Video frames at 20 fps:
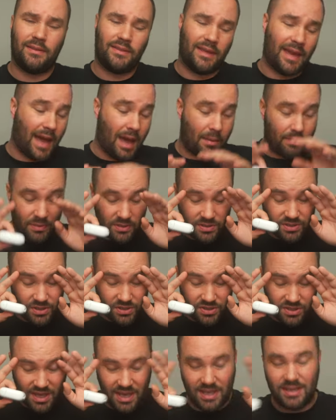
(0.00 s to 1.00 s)
The app is
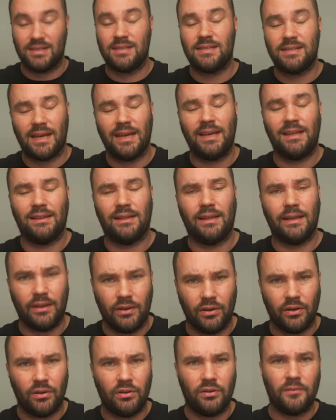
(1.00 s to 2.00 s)
just insanely
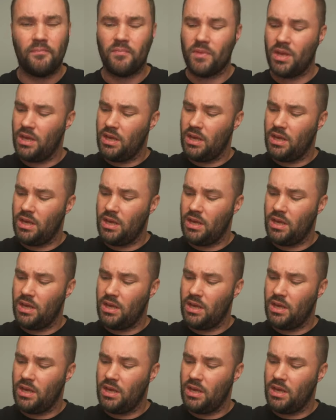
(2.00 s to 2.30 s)
good.